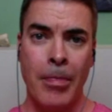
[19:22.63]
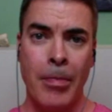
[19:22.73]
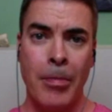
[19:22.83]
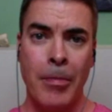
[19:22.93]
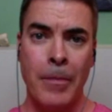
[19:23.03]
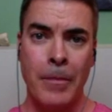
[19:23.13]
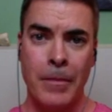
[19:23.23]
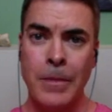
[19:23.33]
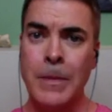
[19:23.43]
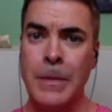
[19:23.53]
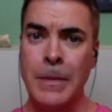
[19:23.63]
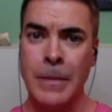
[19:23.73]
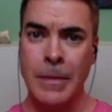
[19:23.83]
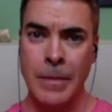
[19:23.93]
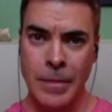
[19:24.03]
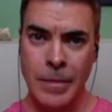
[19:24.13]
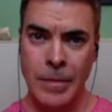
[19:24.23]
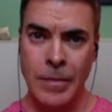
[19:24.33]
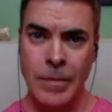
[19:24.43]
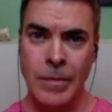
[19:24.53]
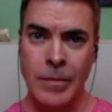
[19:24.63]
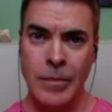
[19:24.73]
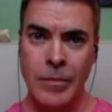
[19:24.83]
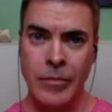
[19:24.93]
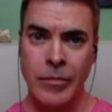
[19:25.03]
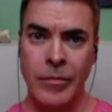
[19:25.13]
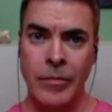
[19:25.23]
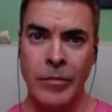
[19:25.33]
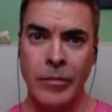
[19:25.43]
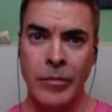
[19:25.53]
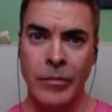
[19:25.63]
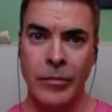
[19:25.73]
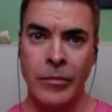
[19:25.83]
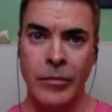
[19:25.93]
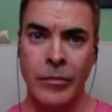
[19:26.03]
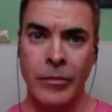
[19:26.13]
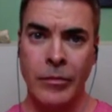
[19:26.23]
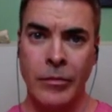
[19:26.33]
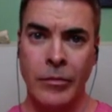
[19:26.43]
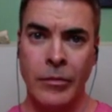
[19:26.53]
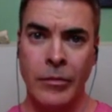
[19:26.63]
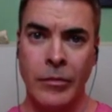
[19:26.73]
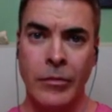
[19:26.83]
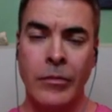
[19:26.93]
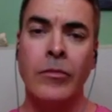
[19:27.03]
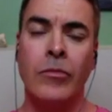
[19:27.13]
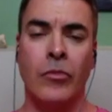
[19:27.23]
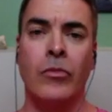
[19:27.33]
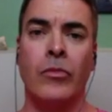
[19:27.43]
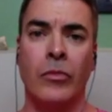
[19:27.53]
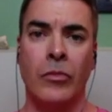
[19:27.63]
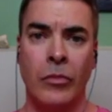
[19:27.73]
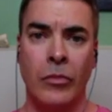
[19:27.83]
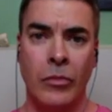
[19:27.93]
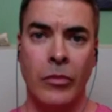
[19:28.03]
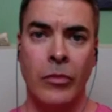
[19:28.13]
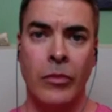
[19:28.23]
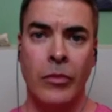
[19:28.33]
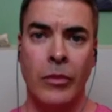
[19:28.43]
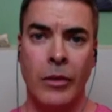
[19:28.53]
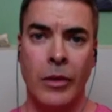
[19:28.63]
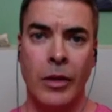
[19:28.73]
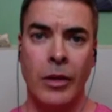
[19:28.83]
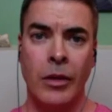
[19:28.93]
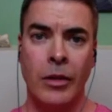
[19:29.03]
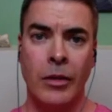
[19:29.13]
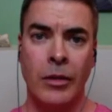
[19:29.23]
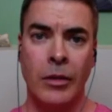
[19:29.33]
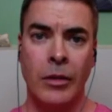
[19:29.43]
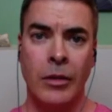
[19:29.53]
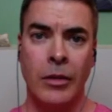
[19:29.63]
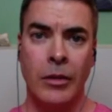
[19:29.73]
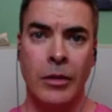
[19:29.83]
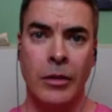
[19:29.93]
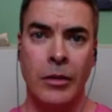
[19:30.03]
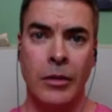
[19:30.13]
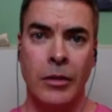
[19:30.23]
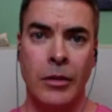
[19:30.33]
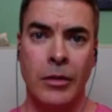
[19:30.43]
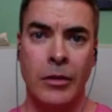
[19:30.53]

This person isn't speaking.